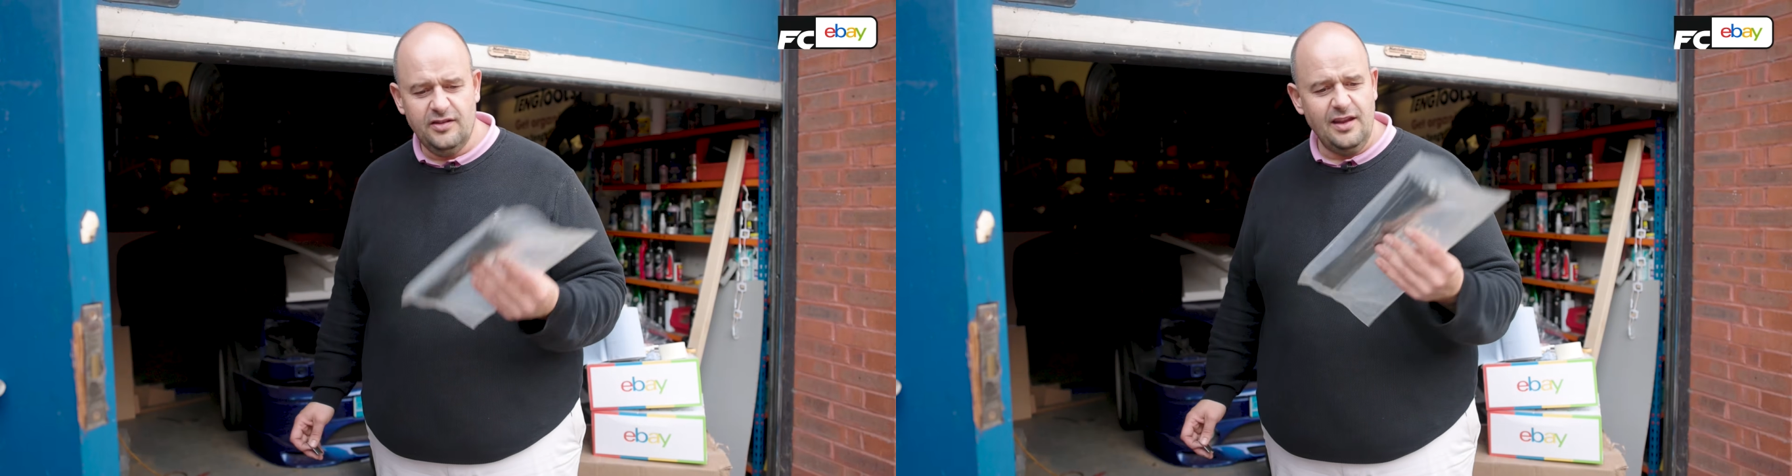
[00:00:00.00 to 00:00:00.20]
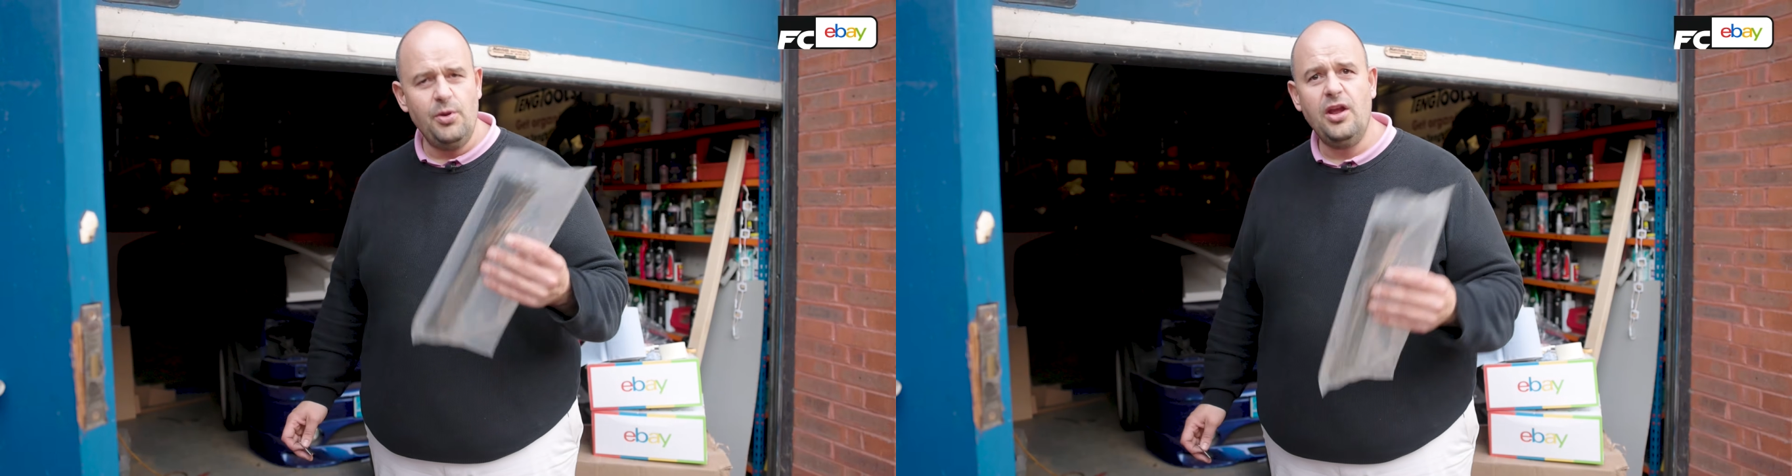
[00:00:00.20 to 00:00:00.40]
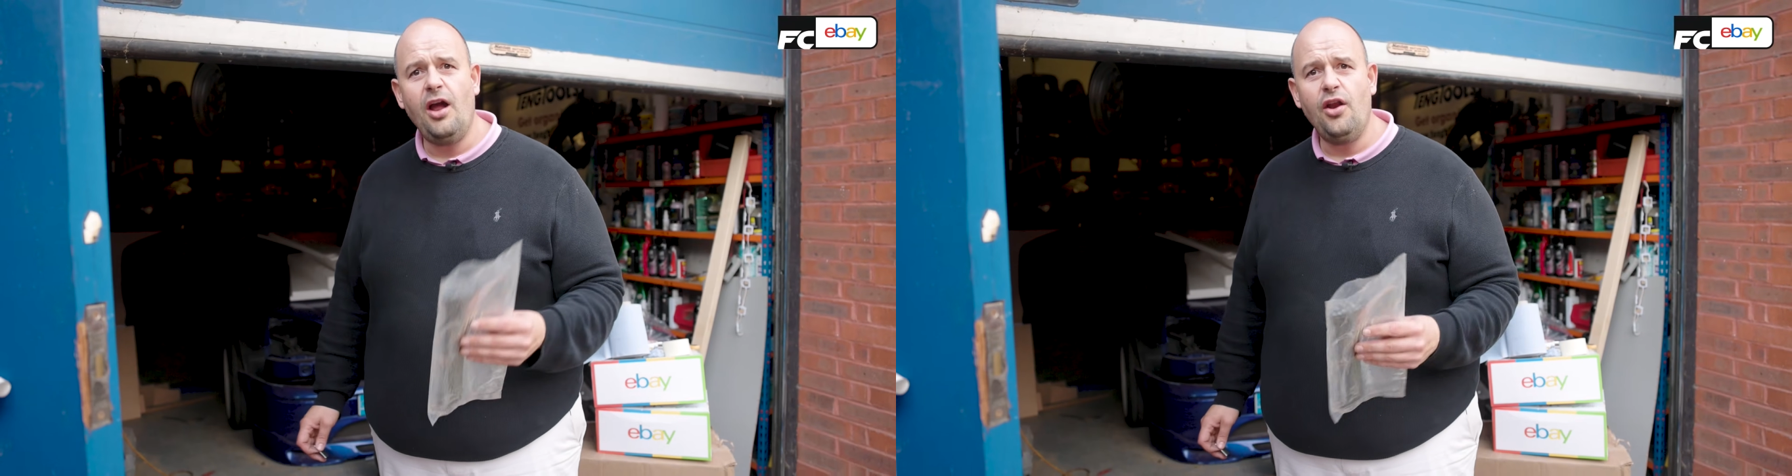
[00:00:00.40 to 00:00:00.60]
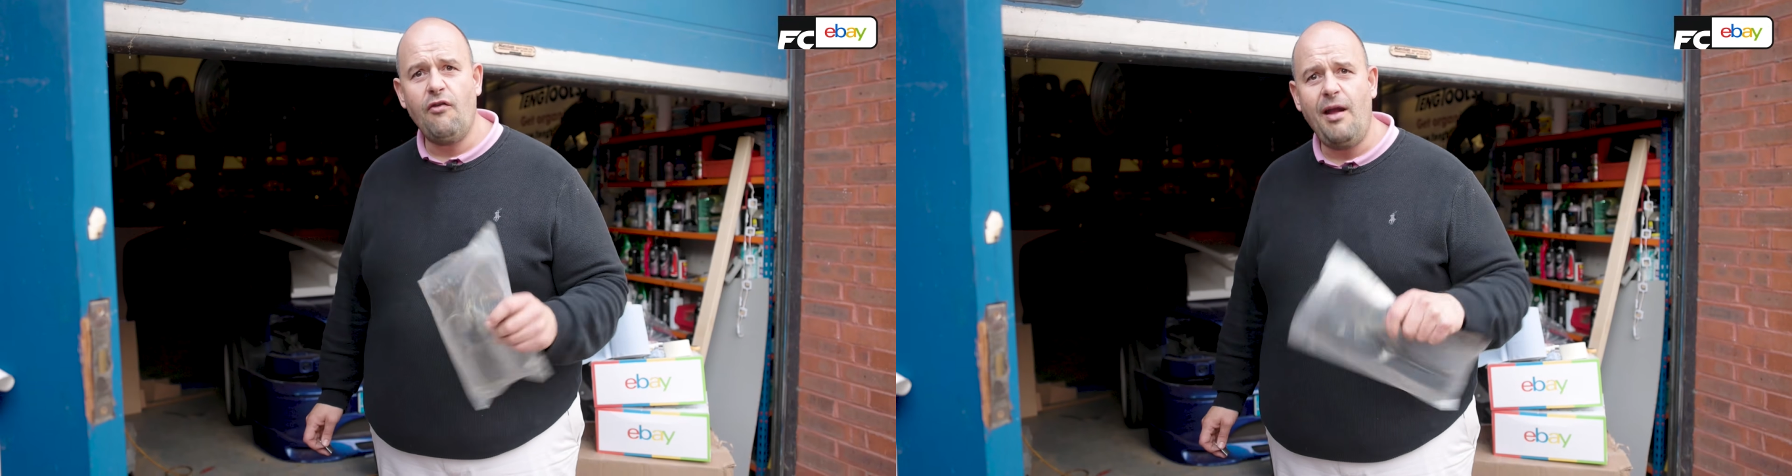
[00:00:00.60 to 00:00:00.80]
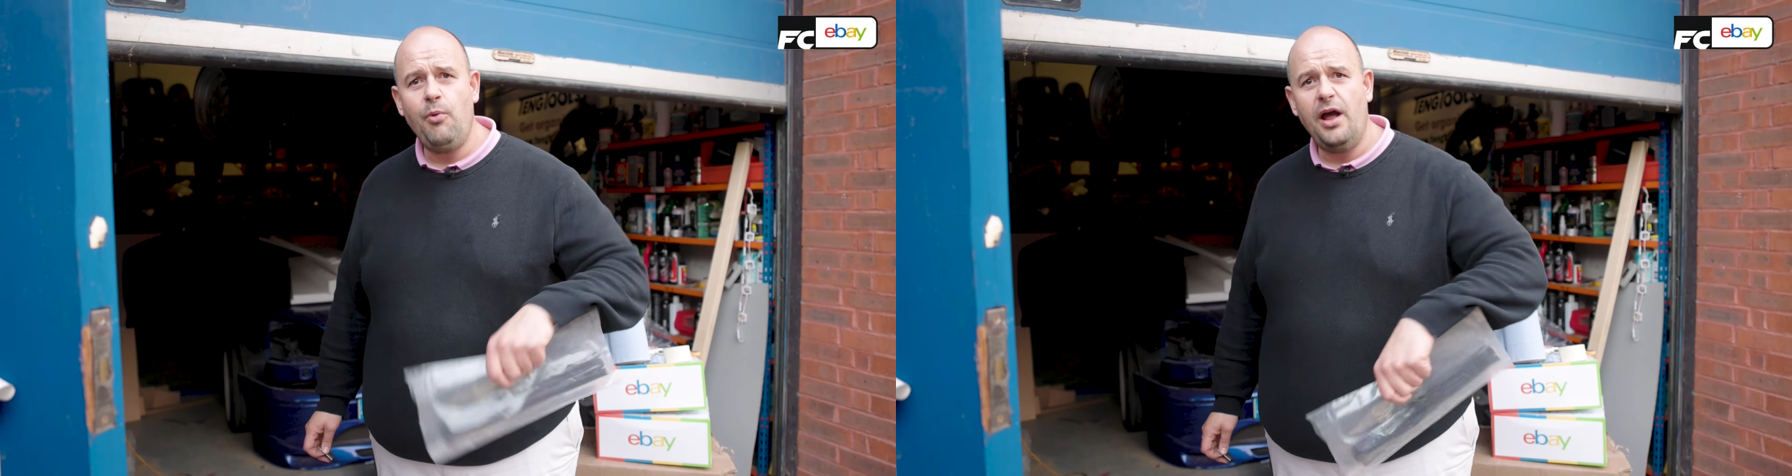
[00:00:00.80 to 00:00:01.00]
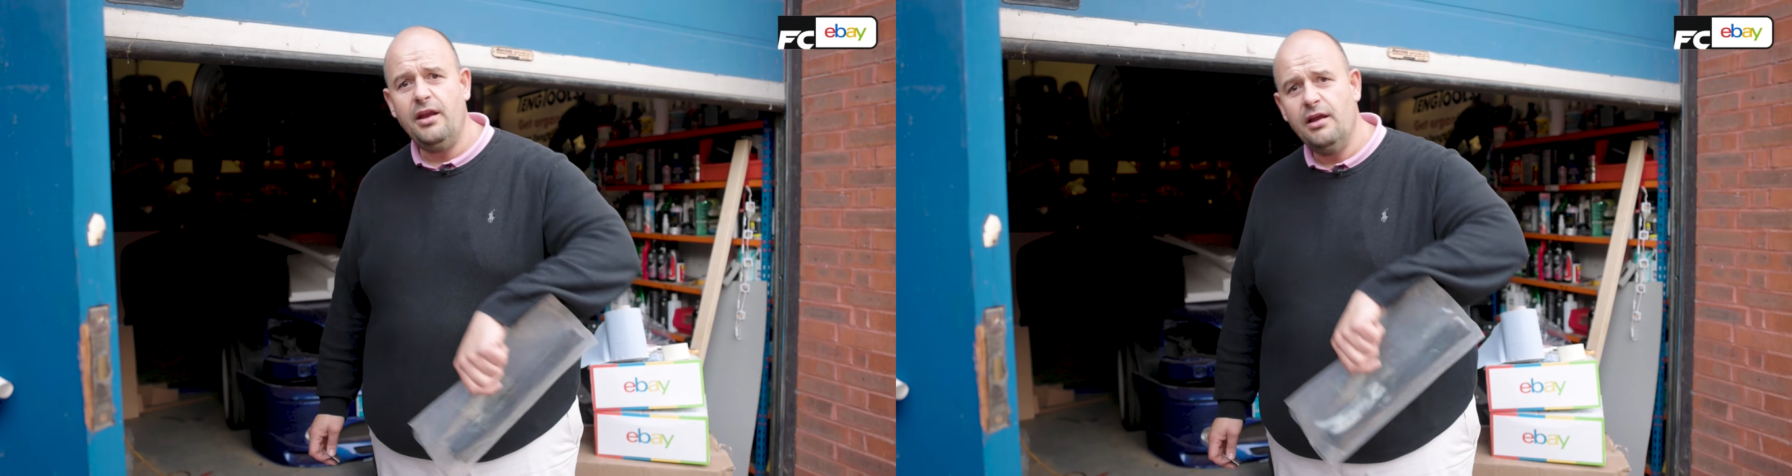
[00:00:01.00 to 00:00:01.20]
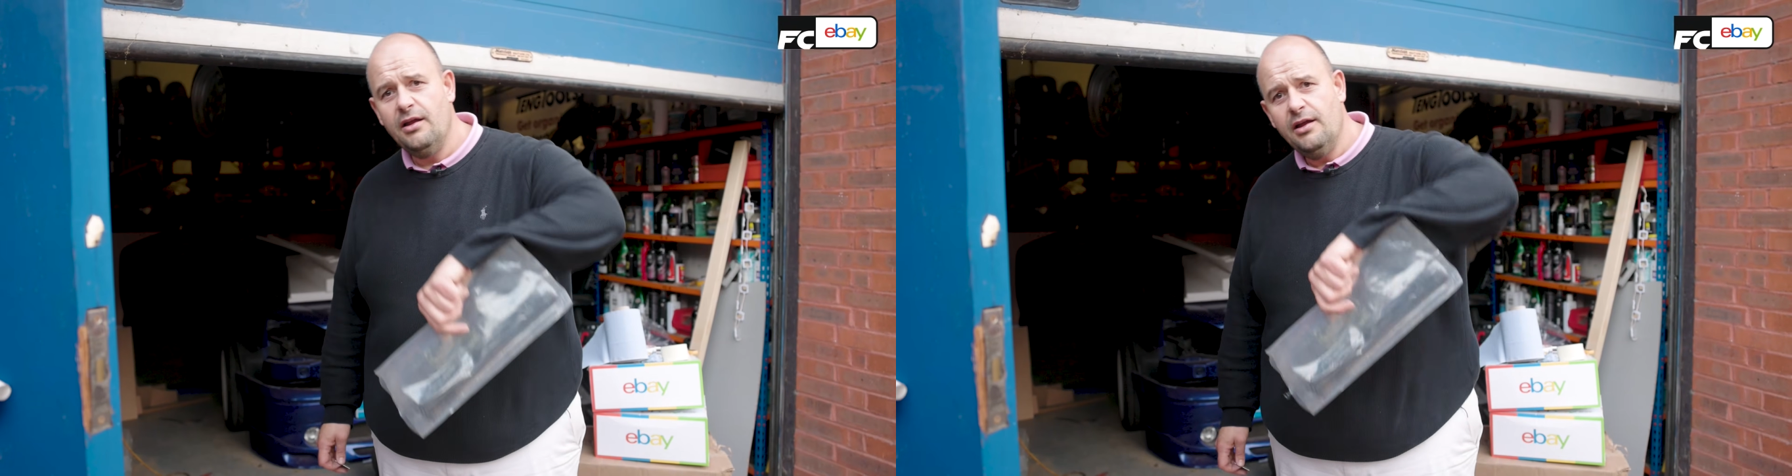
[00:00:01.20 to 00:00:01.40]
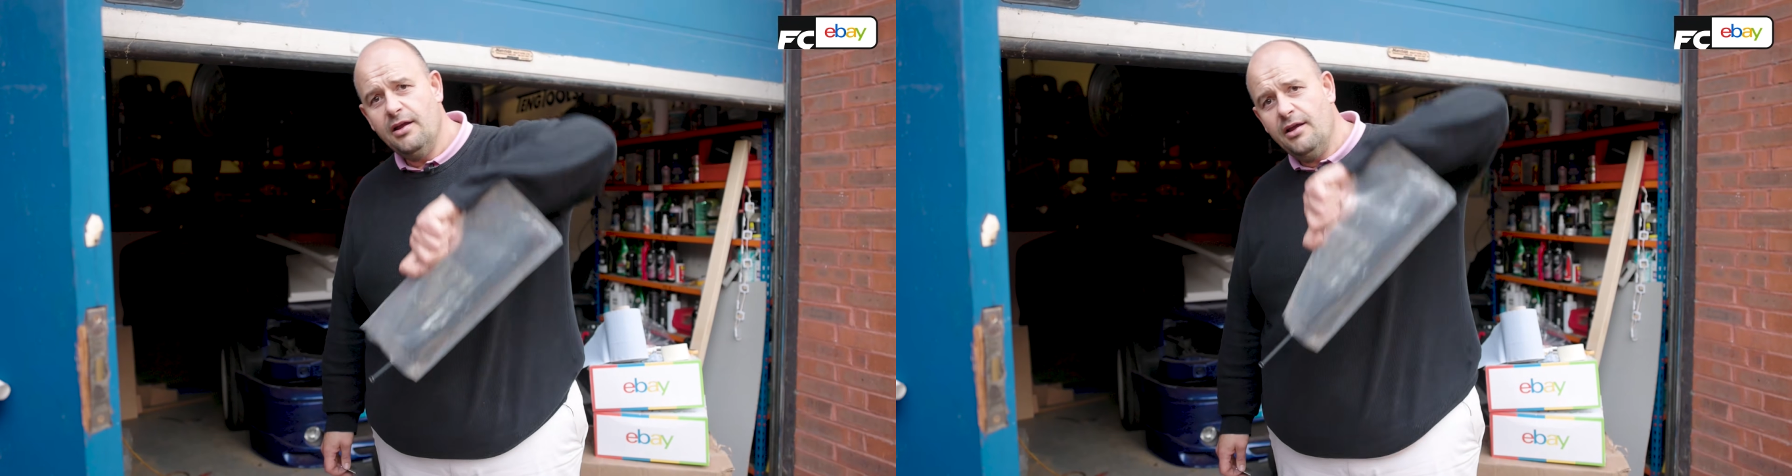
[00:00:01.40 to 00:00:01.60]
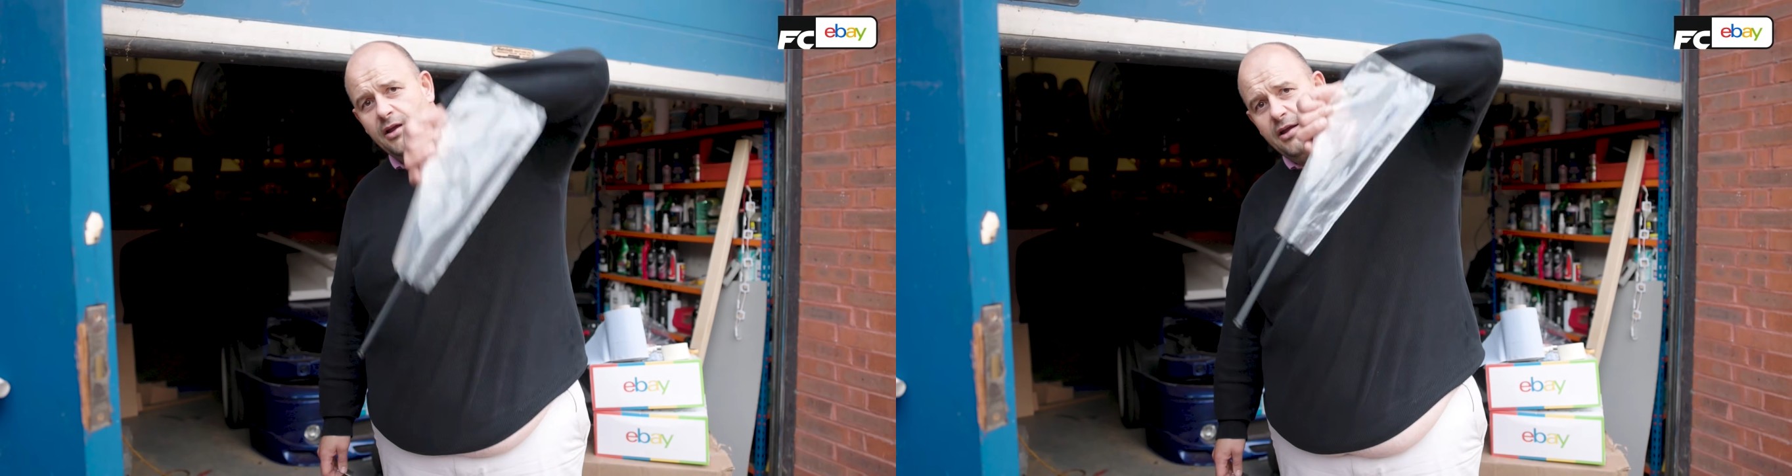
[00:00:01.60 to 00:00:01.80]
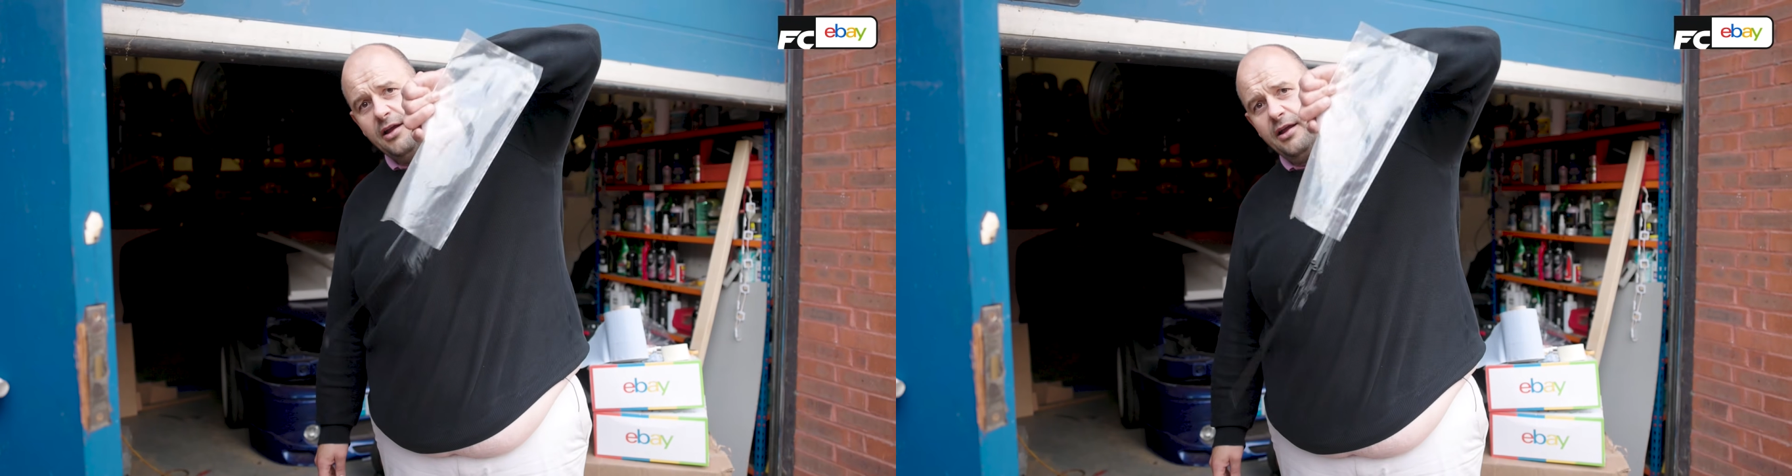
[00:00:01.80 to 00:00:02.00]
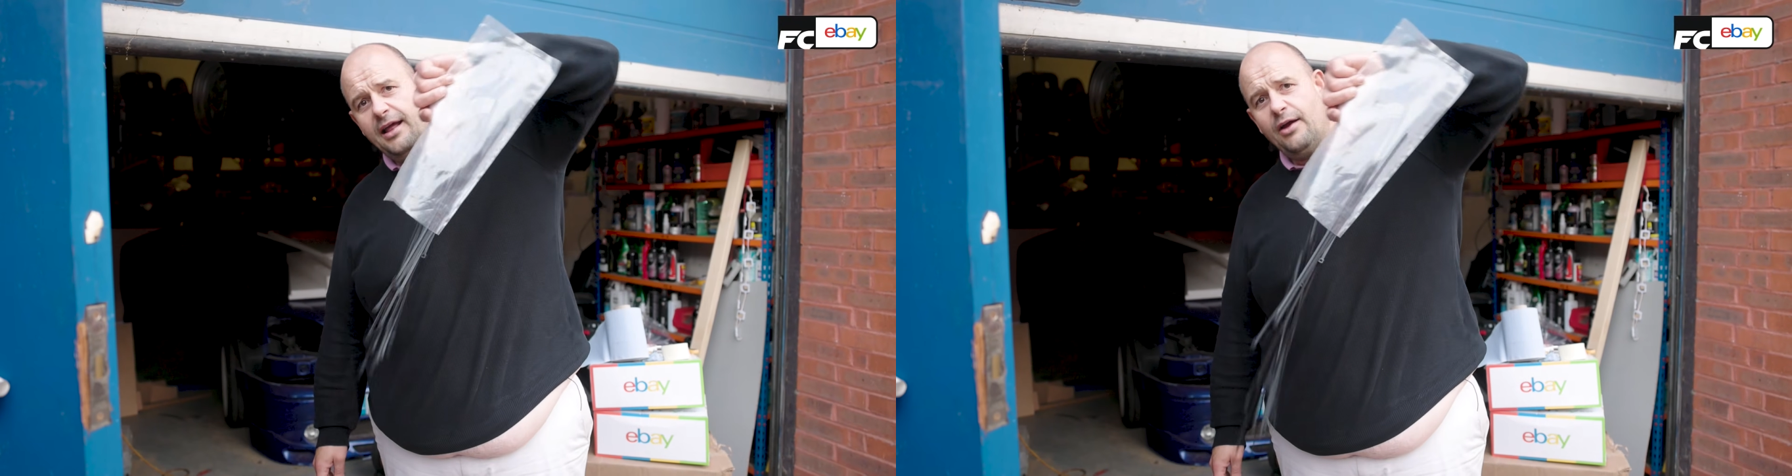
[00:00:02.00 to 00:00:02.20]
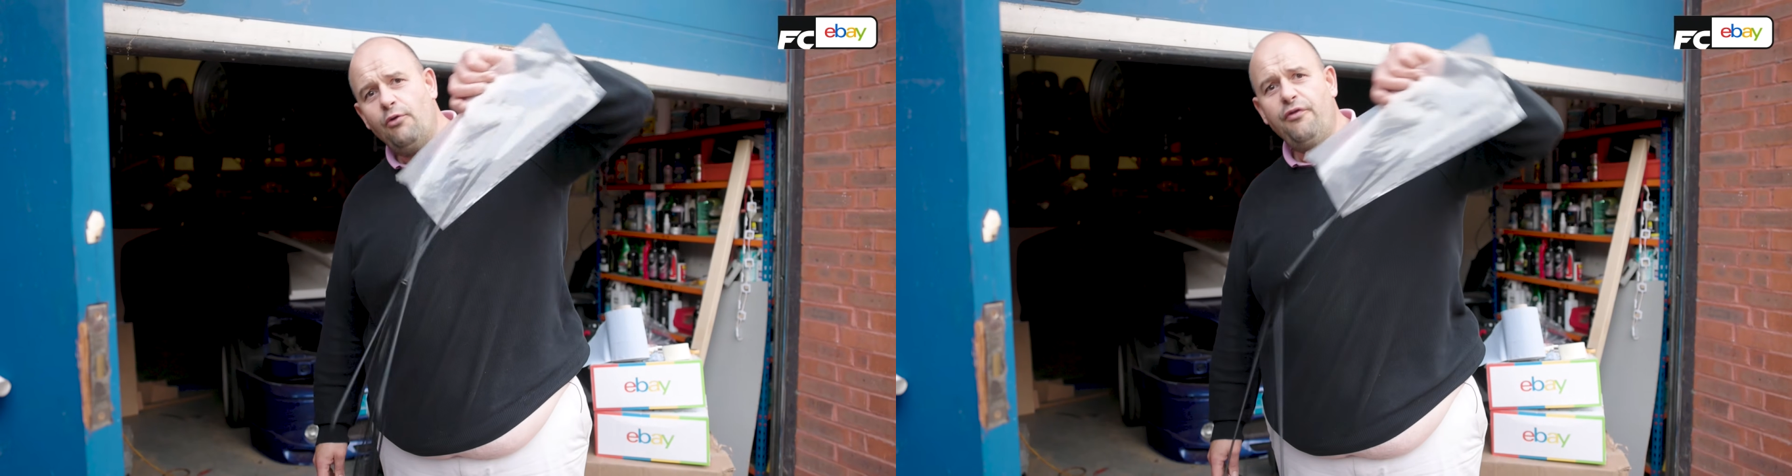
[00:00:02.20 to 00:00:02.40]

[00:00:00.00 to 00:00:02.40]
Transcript: and then when you're going to grab one, they all